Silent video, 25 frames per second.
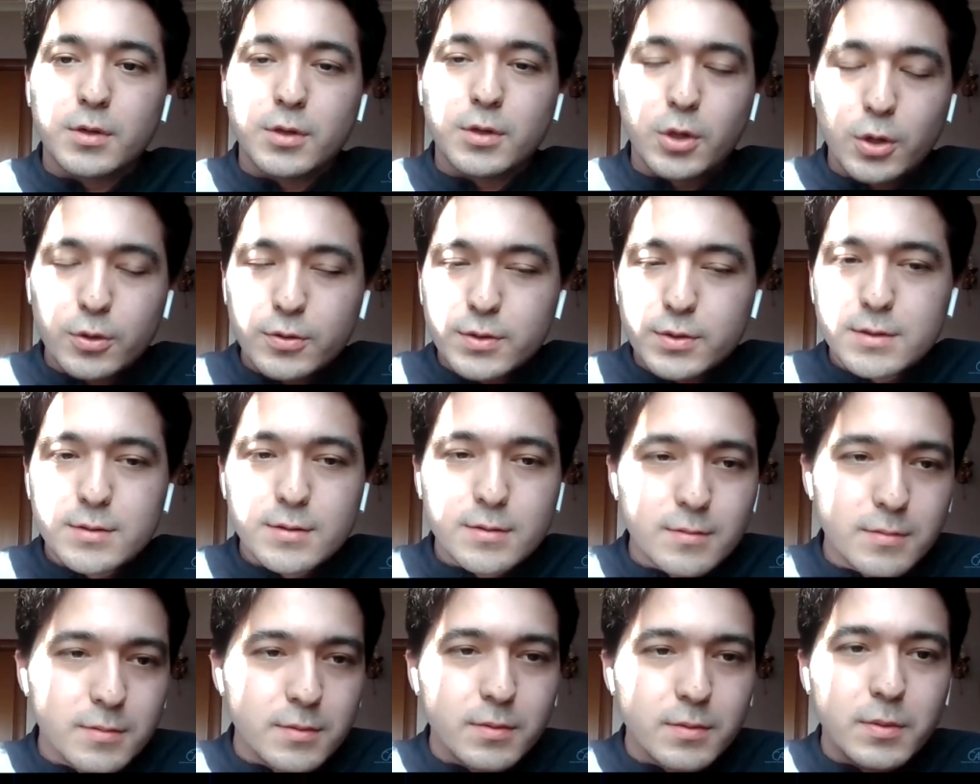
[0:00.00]
close
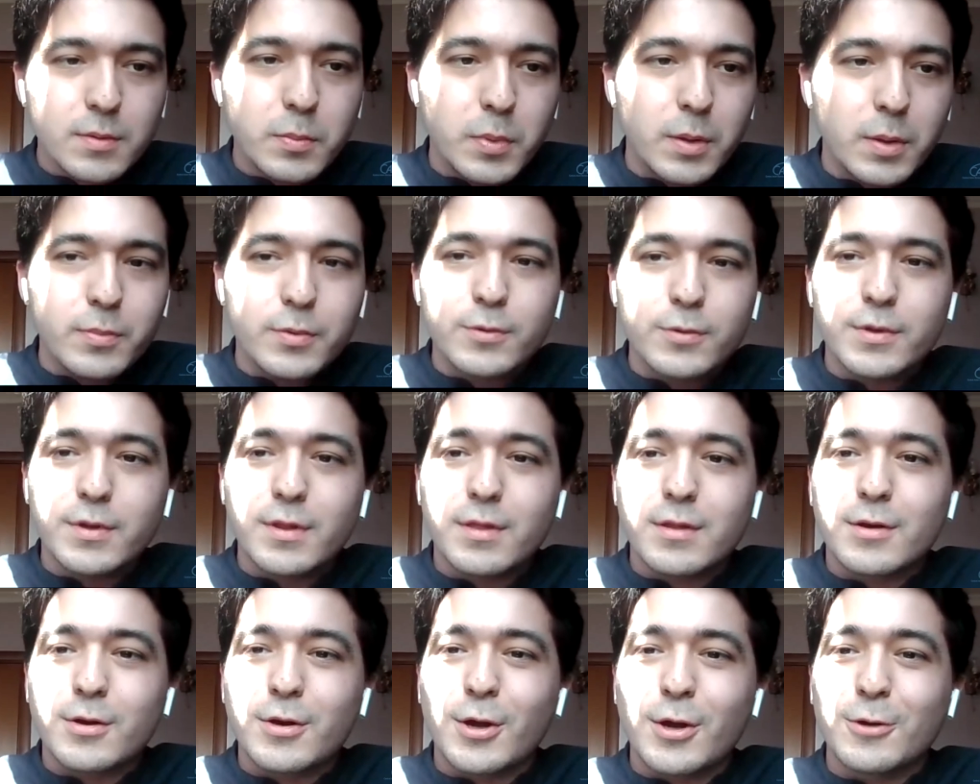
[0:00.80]
the people
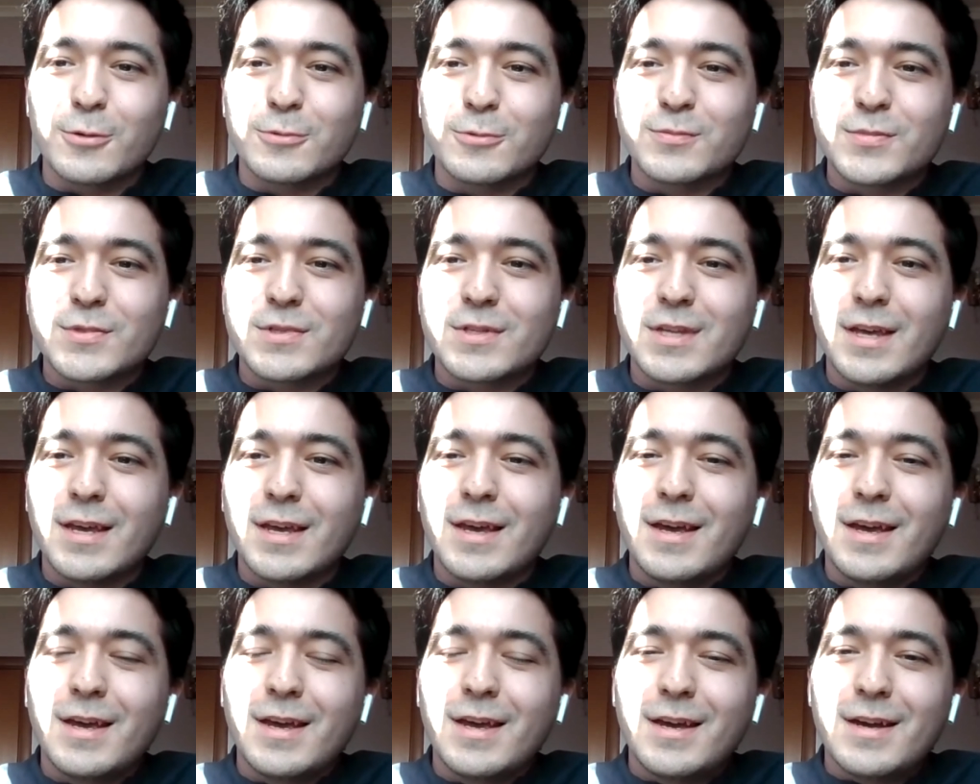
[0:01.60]
in their homes,
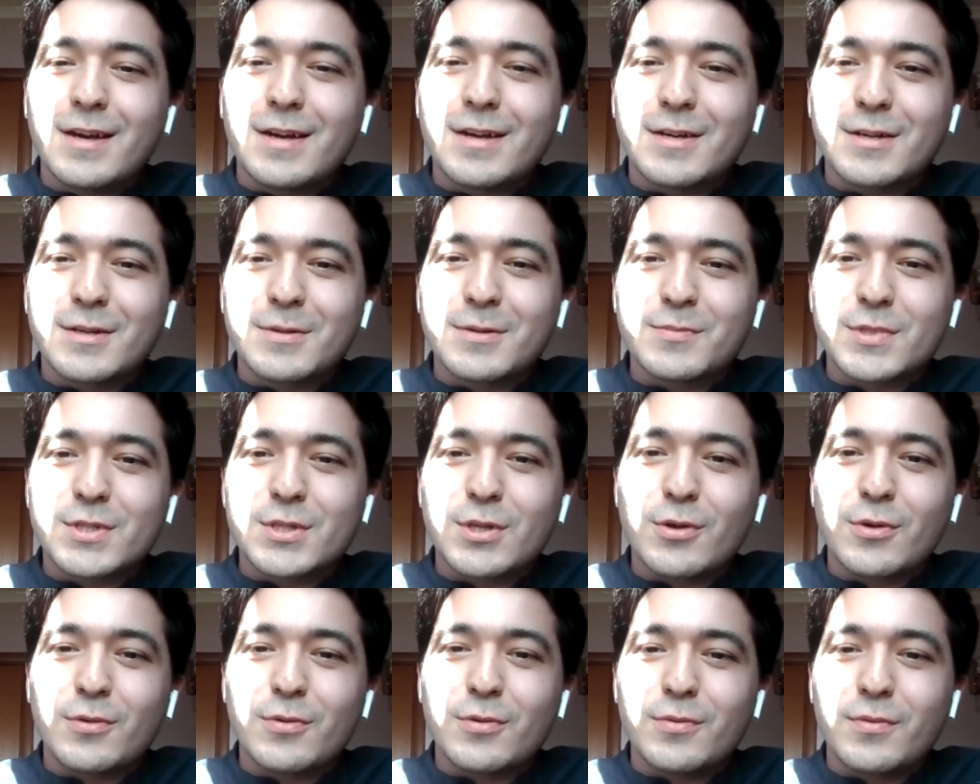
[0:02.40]

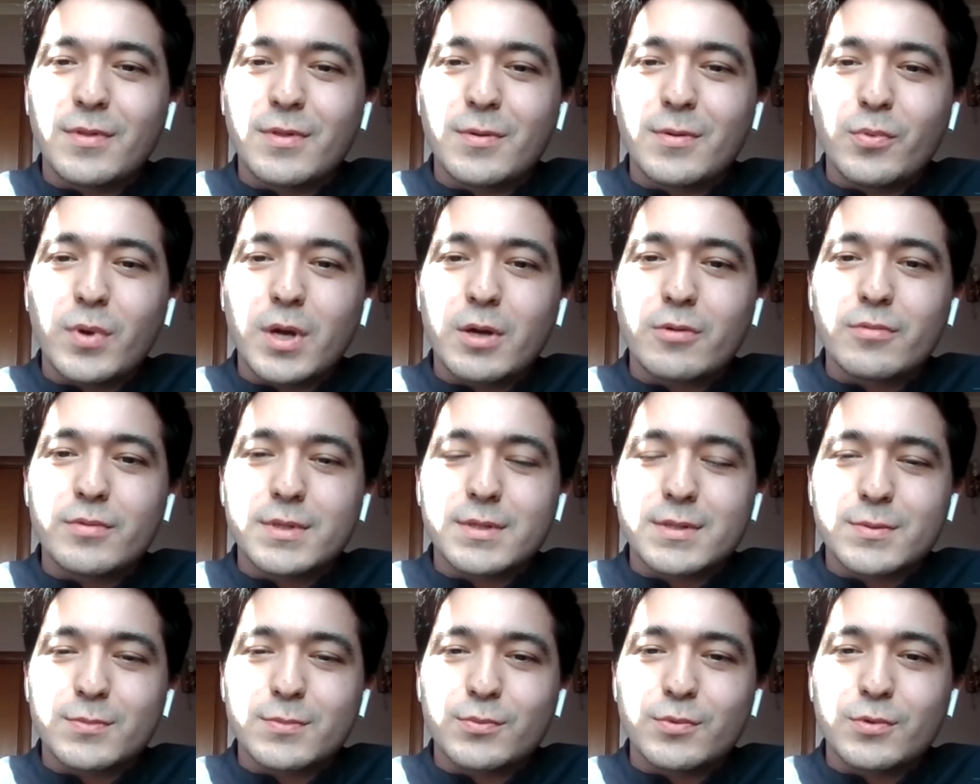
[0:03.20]
so the
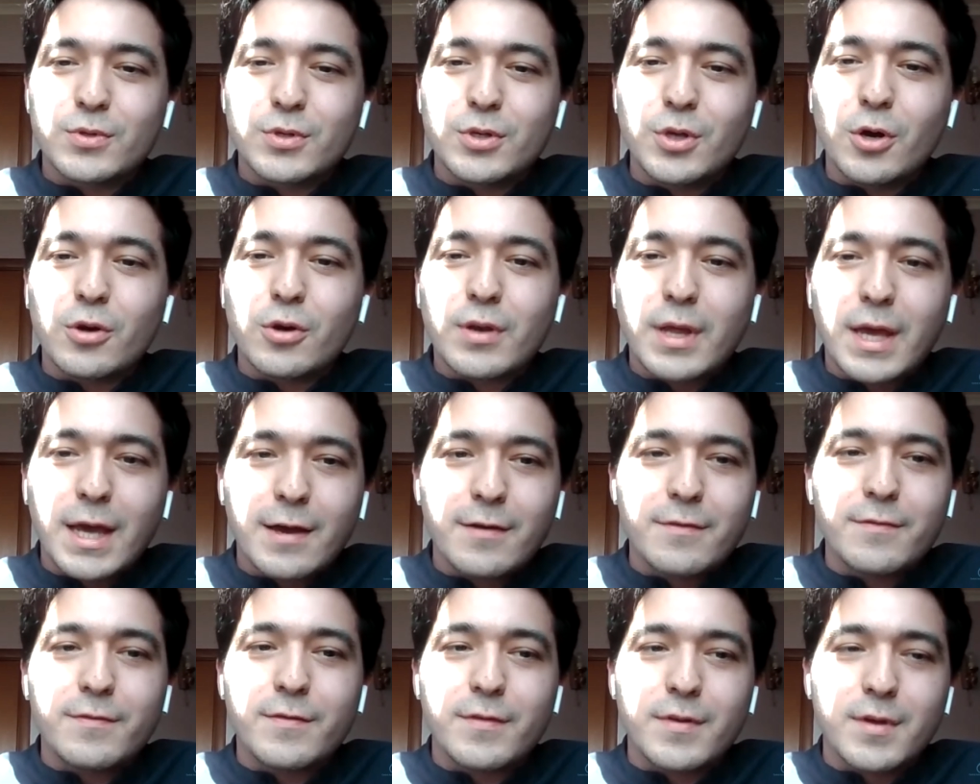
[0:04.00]
virus would not
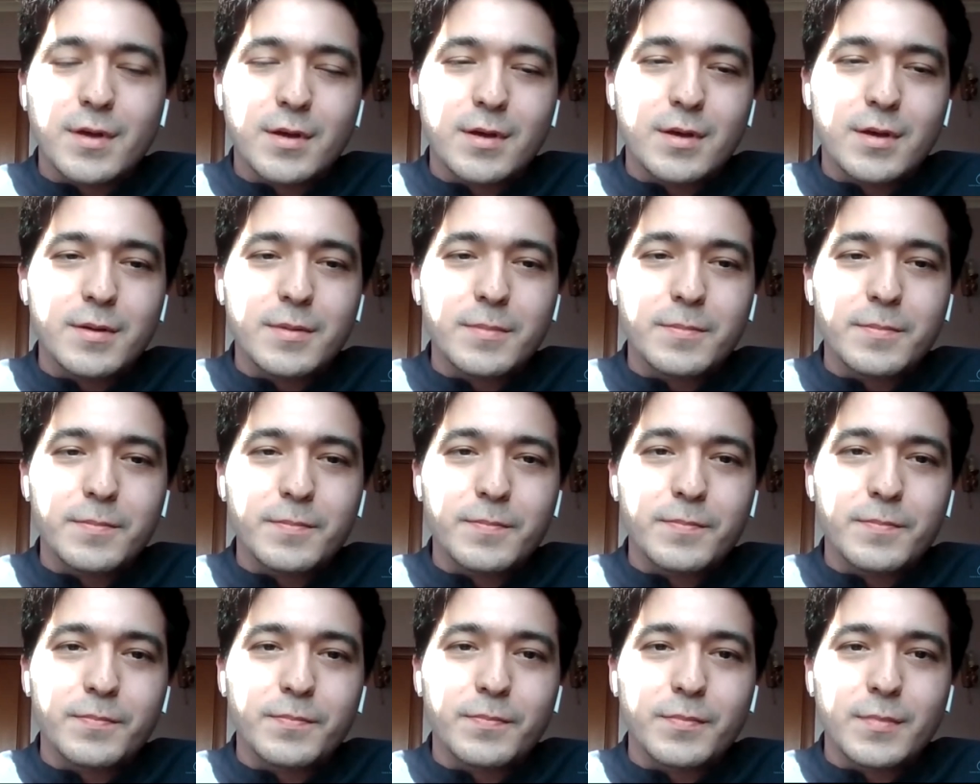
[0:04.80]
have
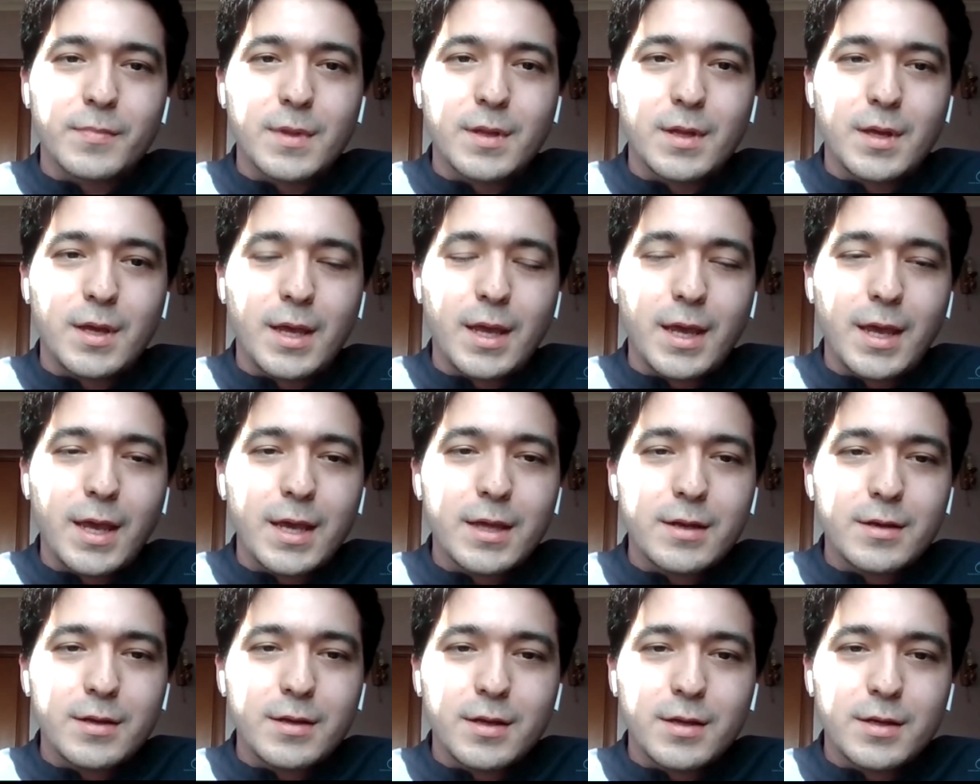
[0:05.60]

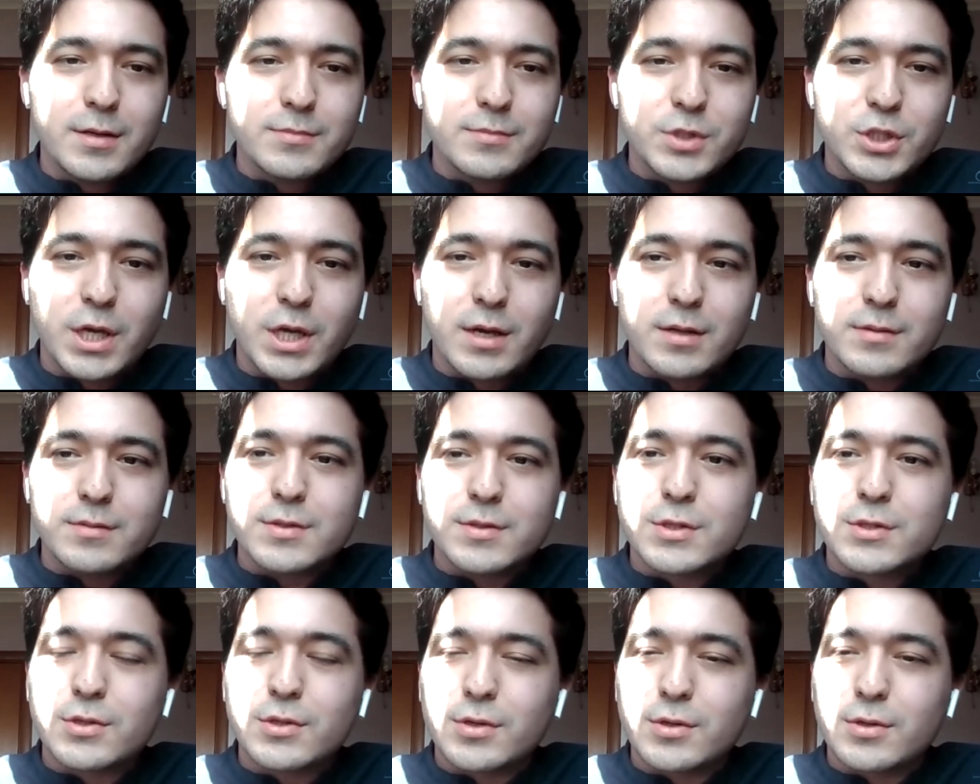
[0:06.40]
any
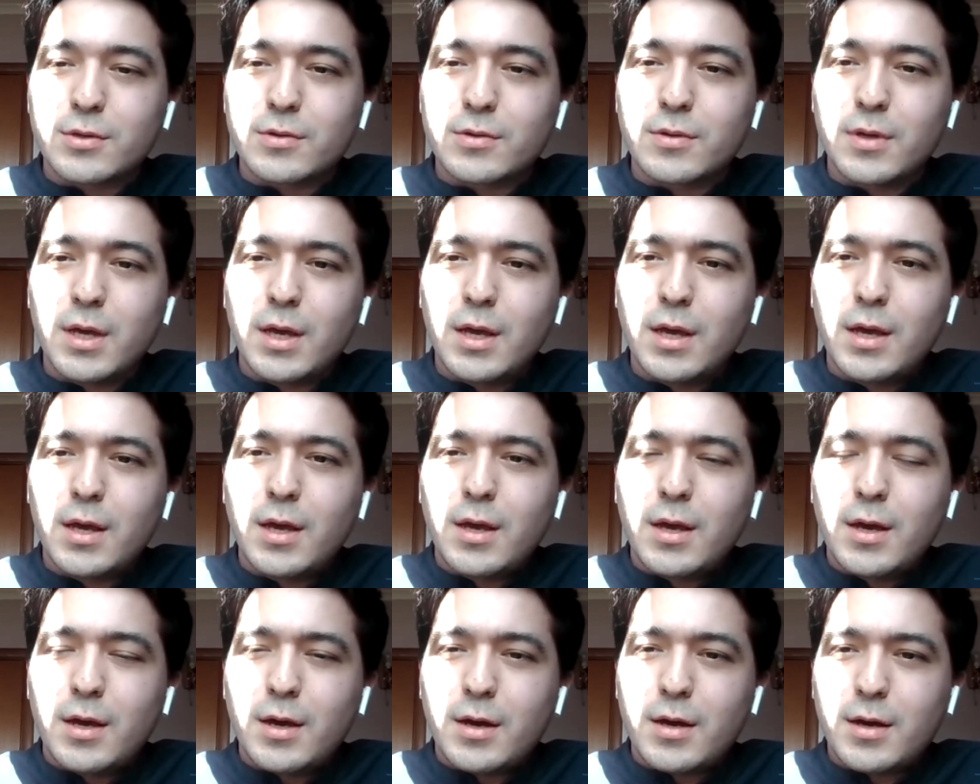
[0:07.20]
chance to
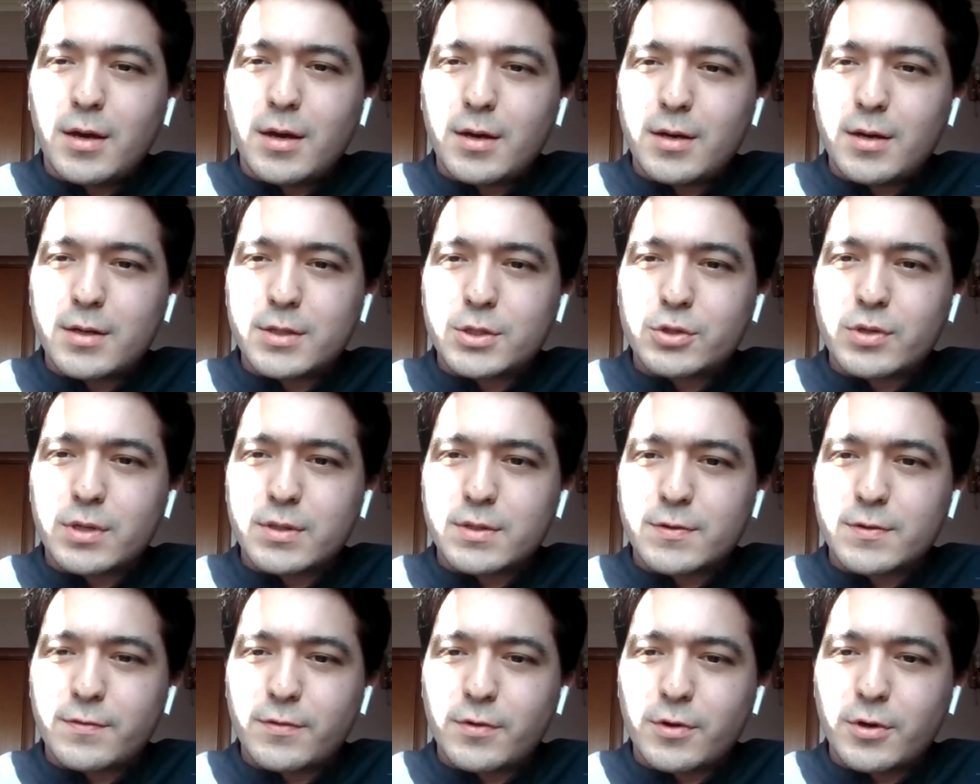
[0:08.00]

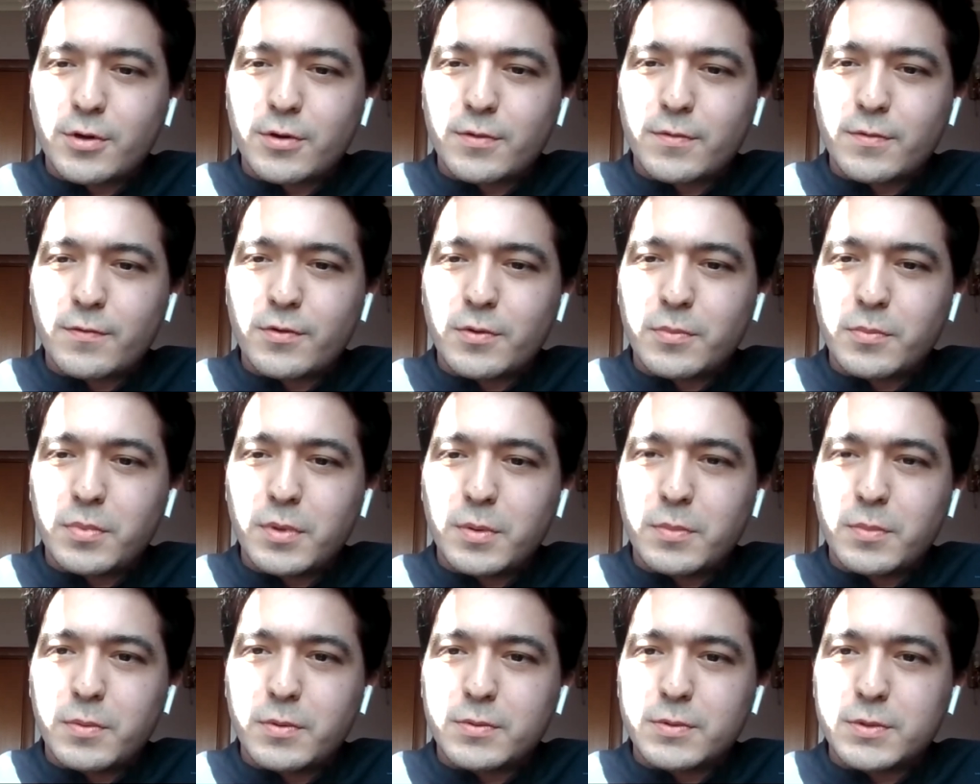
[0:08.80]
transfer from
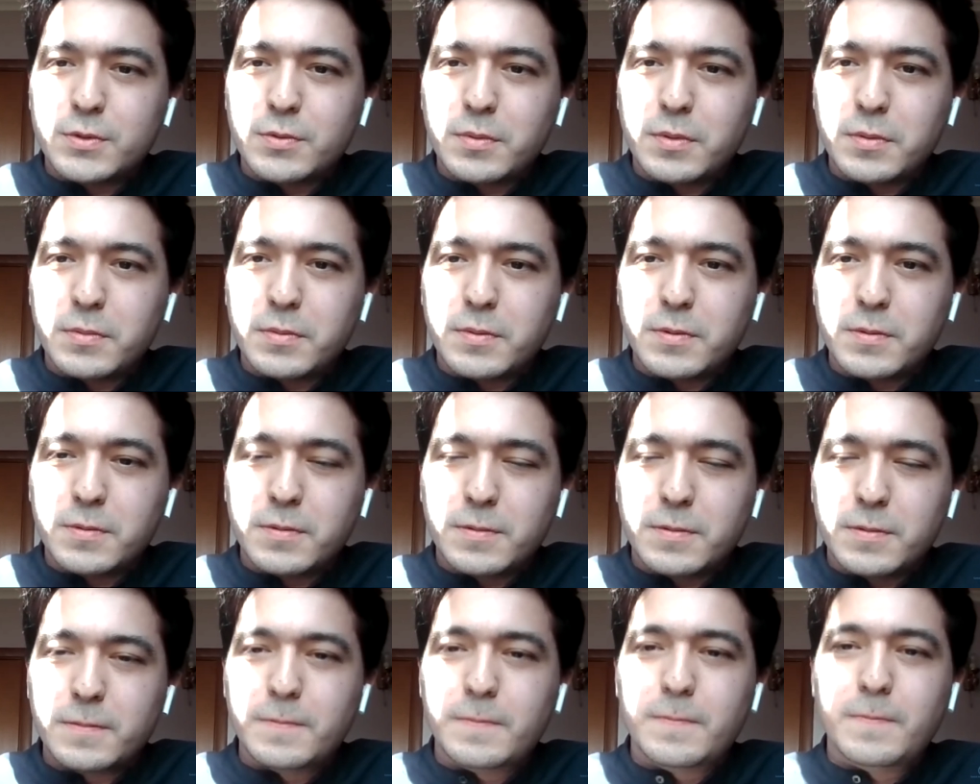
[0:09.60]
people to people.